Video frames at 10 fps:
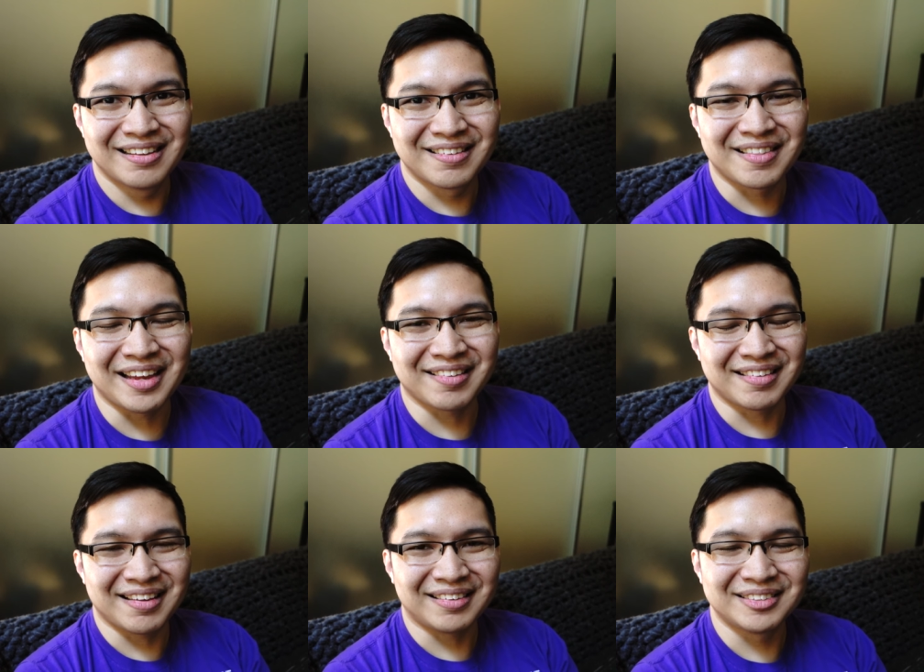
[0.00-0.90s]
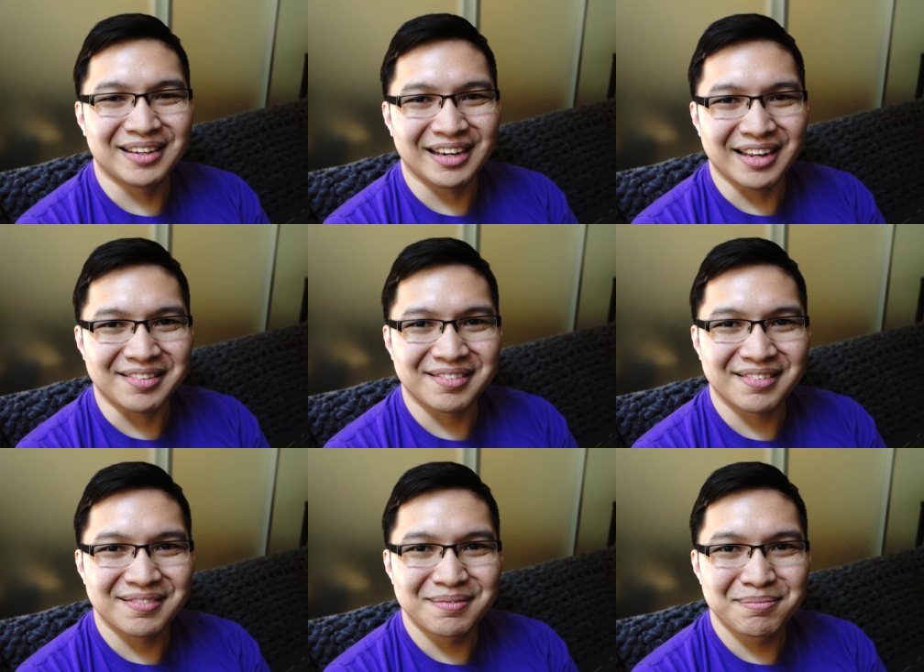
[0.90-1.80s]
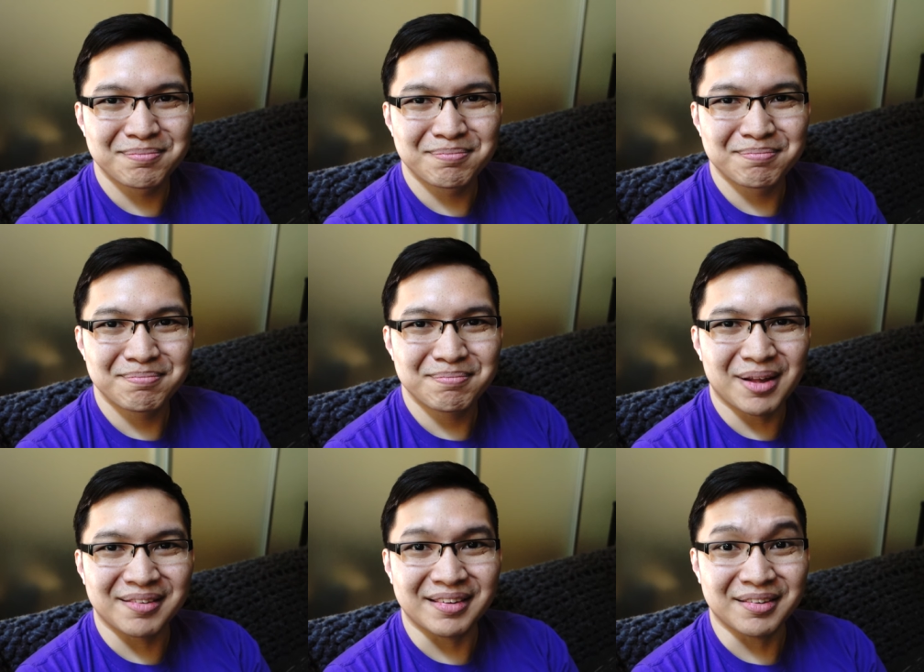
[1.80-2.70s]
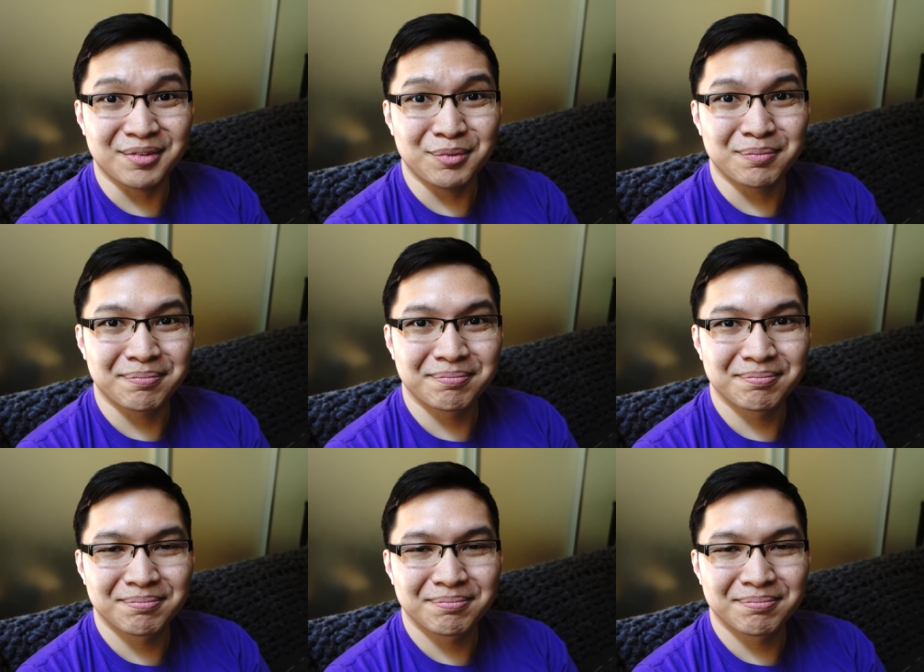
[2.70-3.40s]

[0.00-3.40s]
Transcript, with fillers: So thanks, and I'll I guess I'll see you soon.